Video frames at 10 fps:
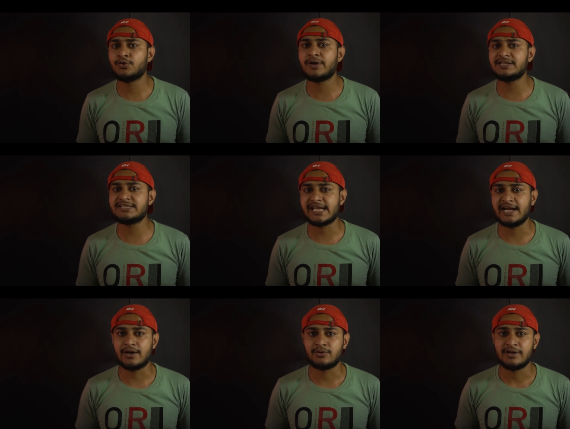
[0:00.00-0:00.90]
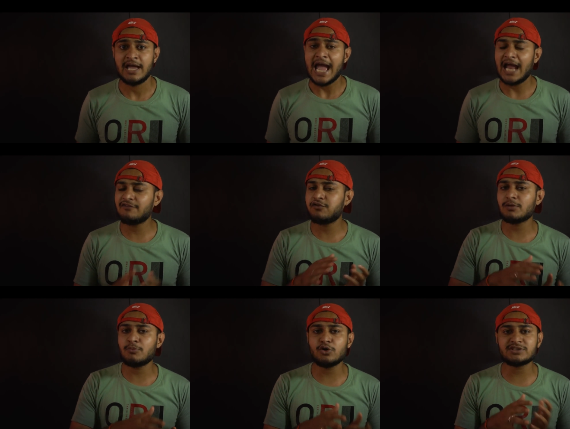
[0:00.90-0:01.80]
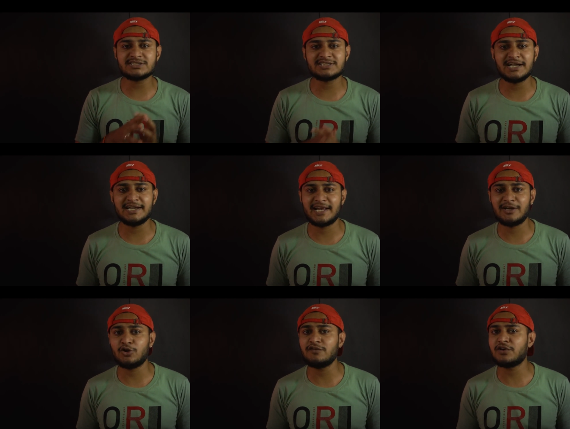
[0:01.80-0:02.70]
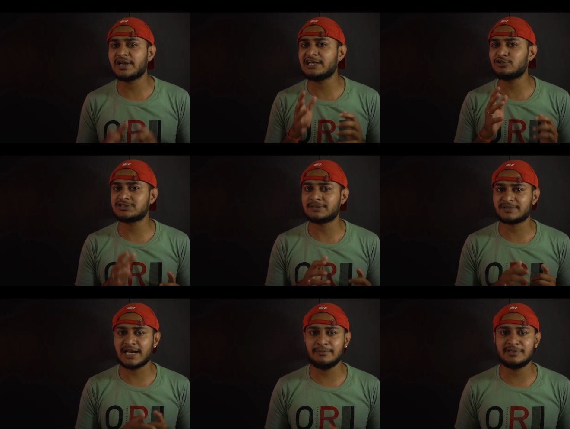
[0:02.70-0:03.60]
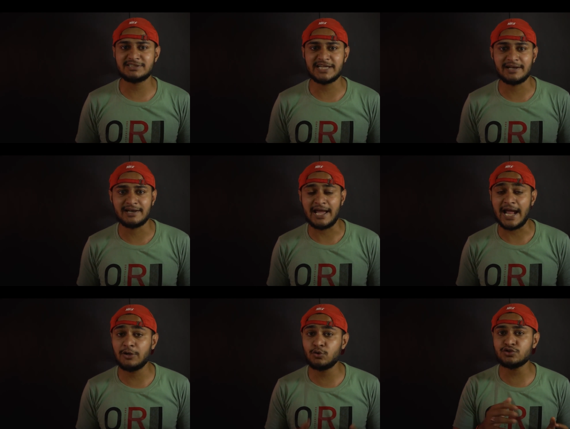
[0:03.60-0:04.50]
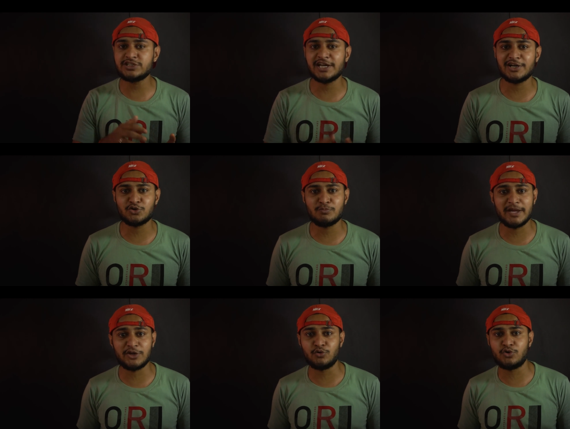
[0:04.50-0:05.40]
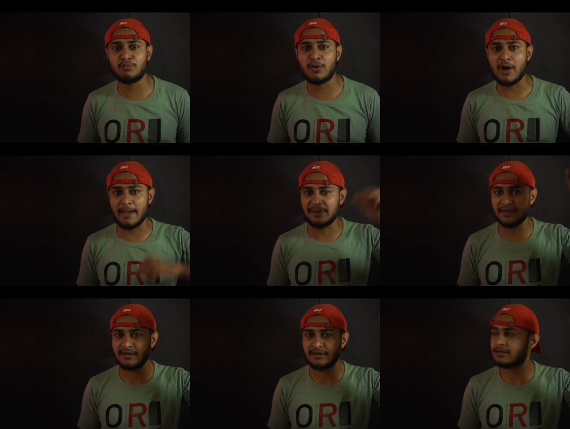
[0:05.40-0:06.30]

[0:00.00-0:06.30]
You can check it out. And for more such content, don't forget to subscribe the channel and do share to make YouTube more happy.